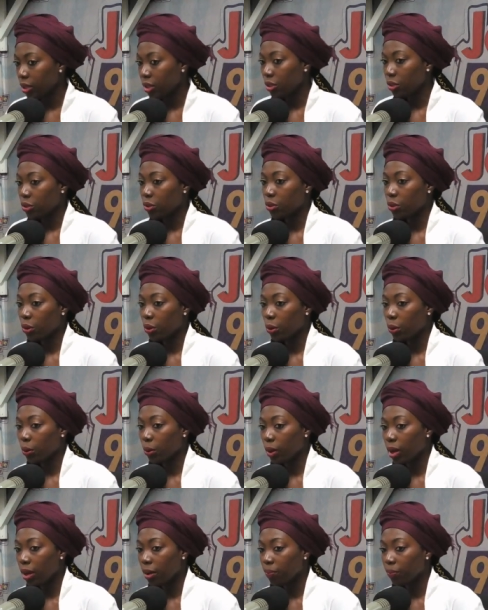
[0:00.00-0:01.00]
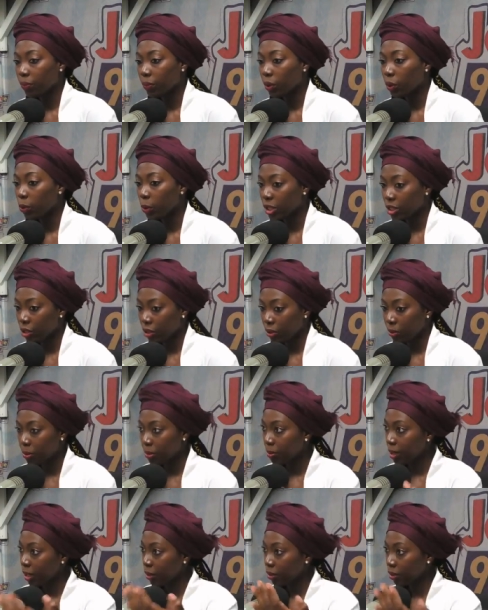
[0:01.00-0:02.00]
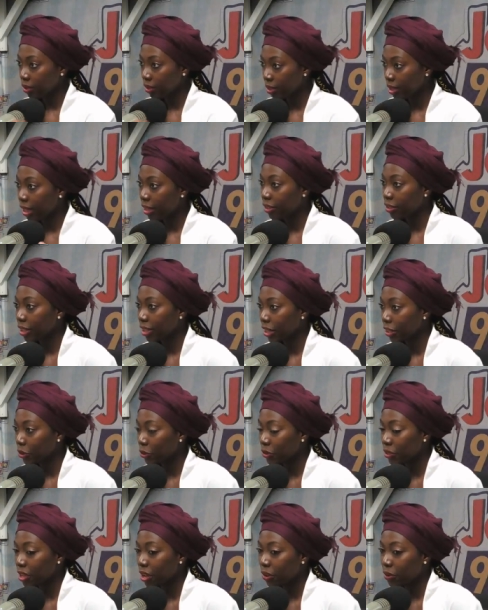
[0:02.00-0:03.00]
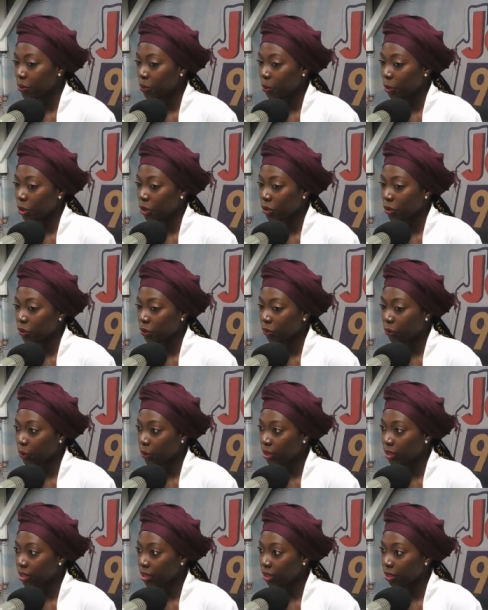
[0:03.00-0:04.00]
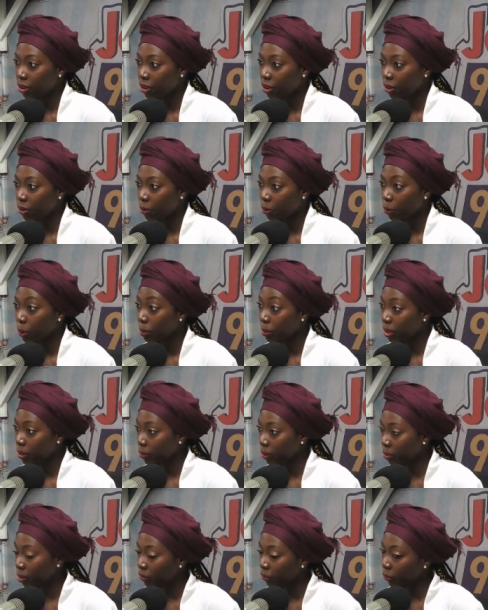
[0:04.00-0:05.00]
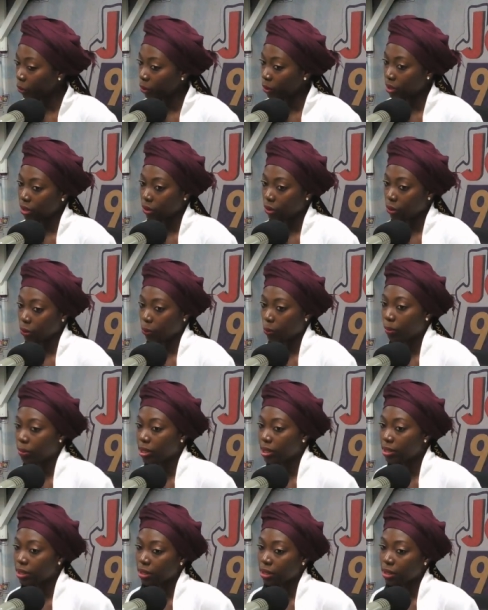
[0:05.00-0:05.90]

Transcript: So um, with Circumspecte, like like yourselves, we're also focusing on women. We've been focusing on women's